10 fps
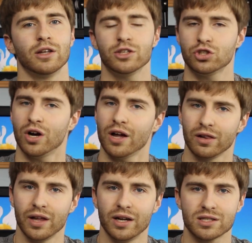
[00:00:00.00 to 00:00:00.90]
let's try
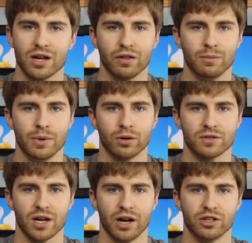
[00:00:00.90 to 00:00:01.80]
the latest nightly build of
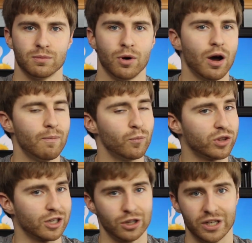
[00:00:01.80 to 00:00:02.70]
CyanogenMod
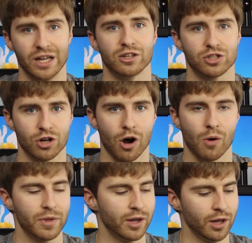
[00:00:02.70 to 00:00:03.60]
with a clean install.